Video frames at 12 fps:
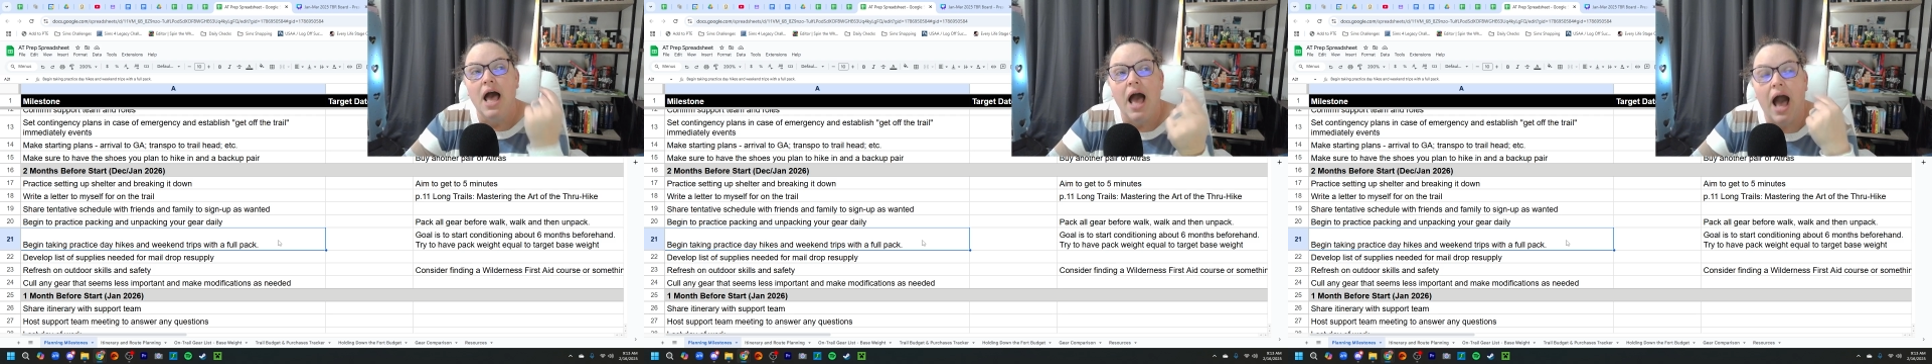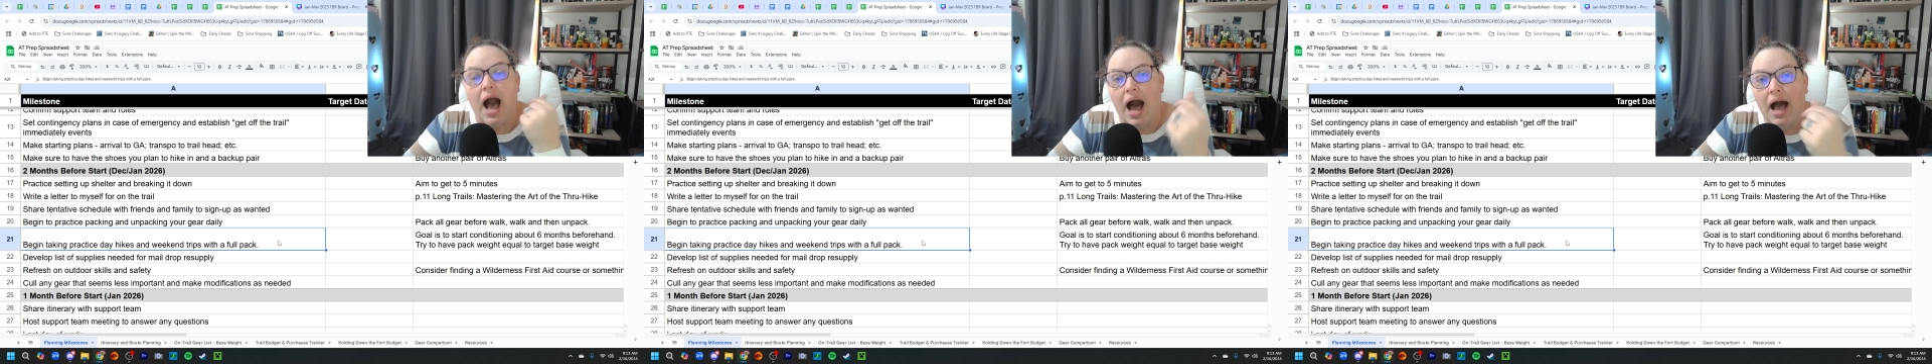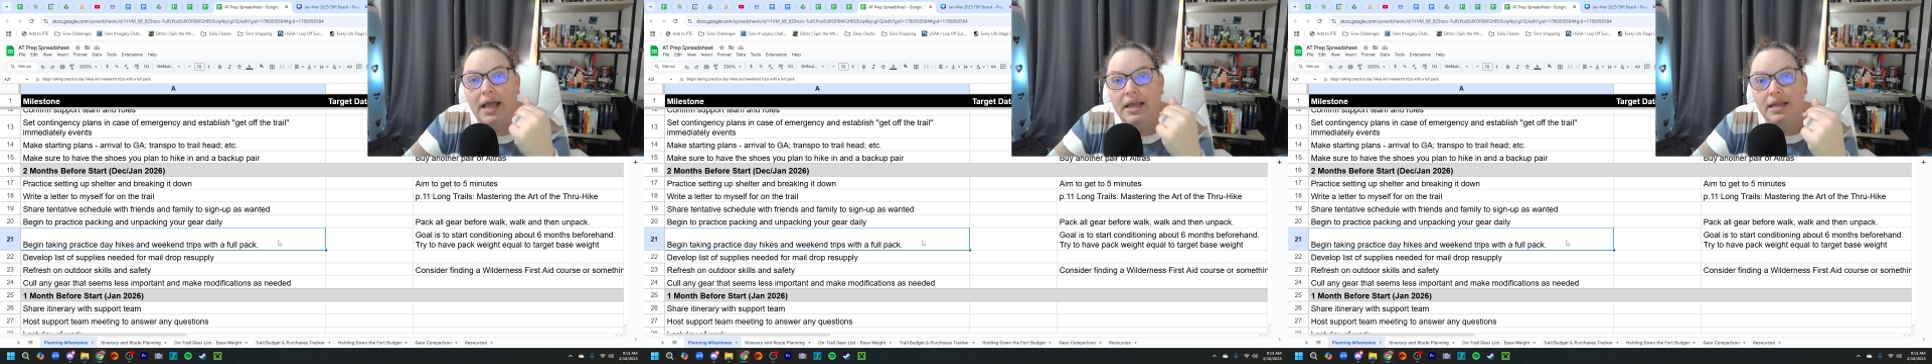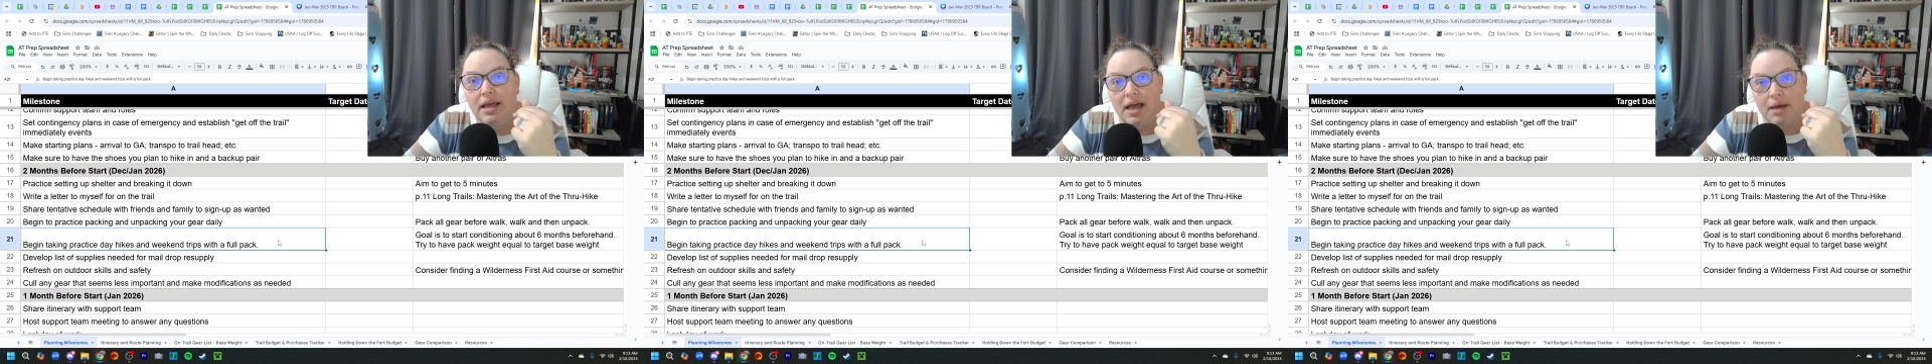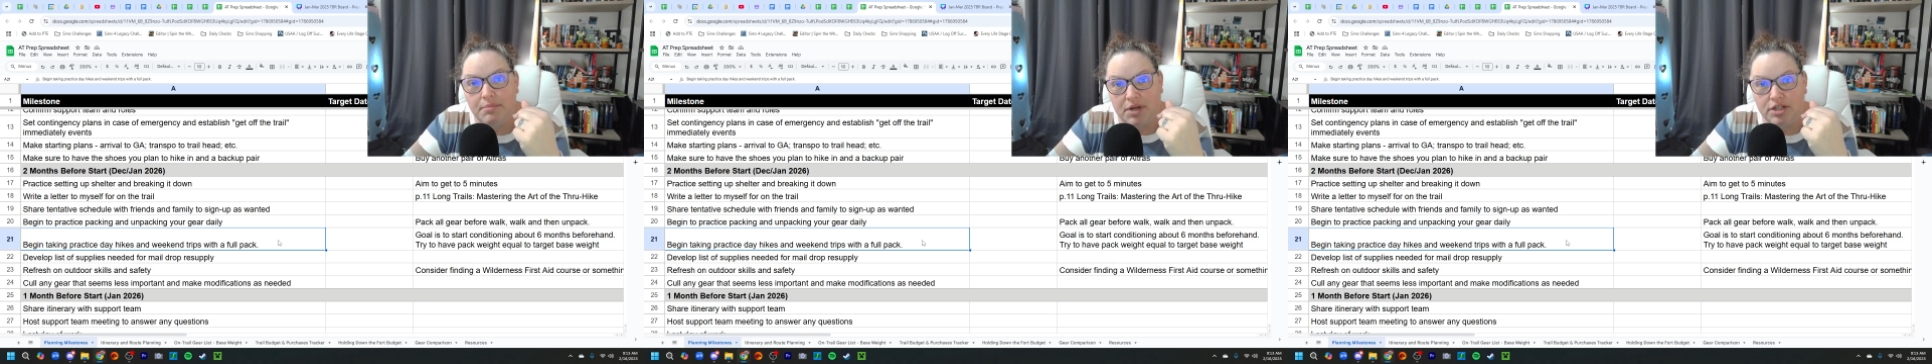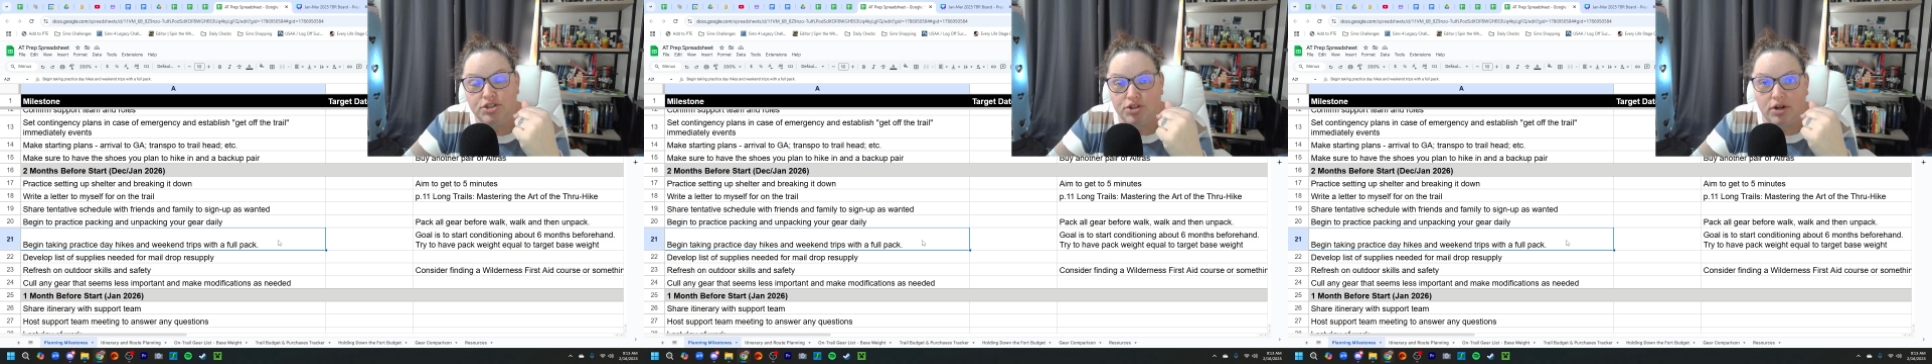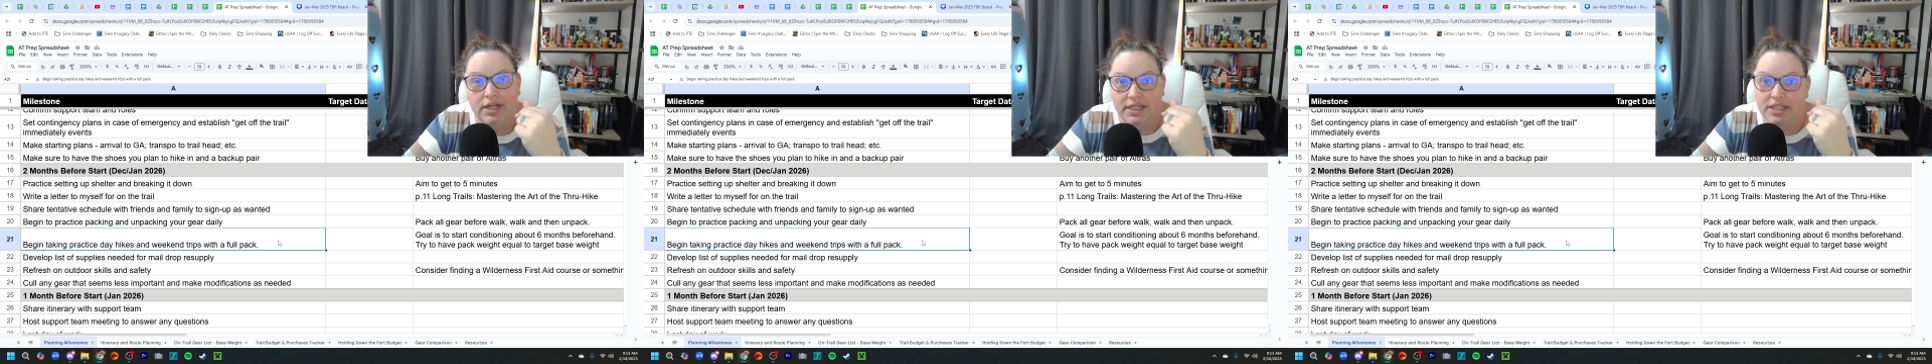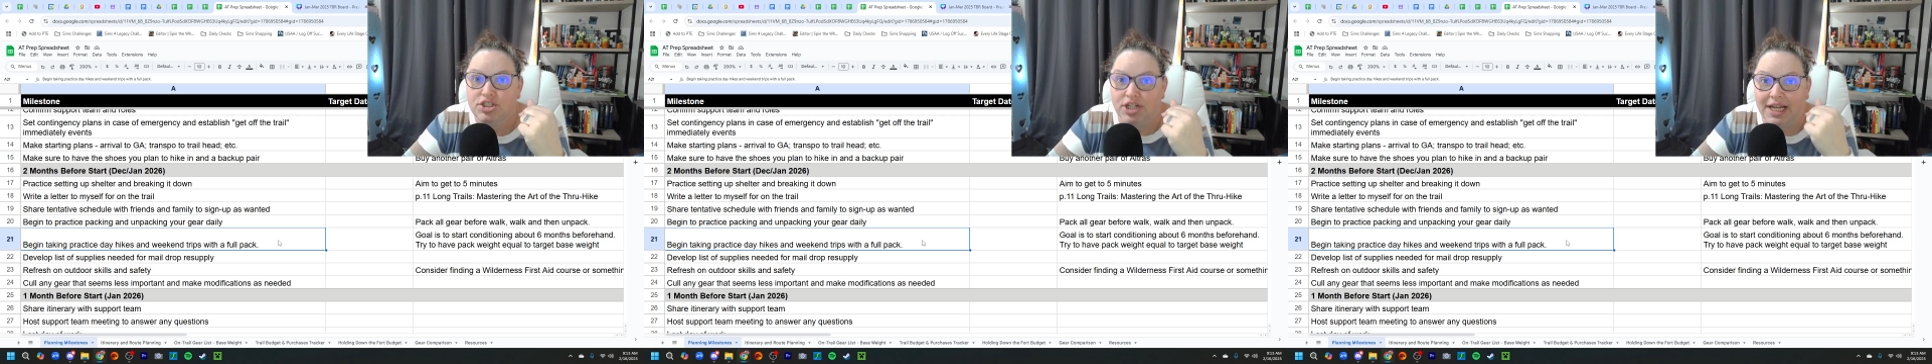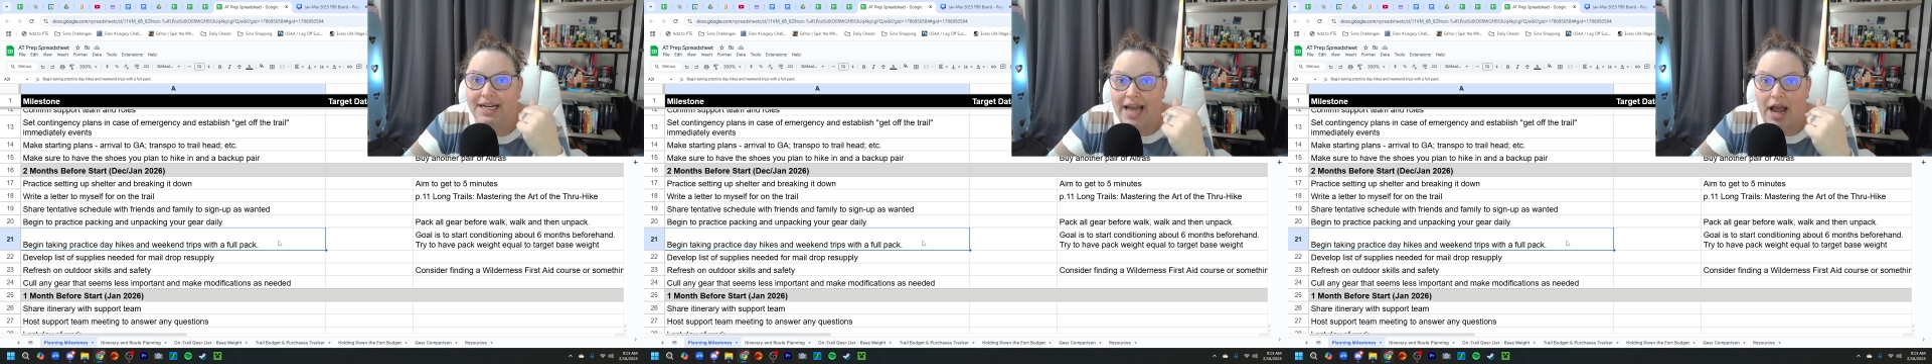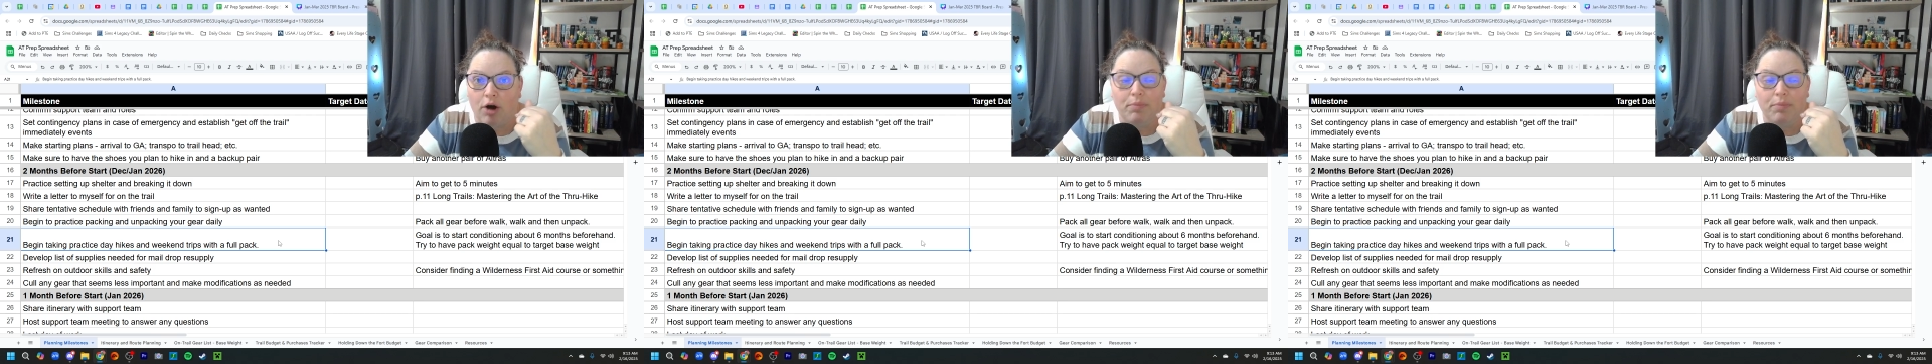I am going to start conditioning now,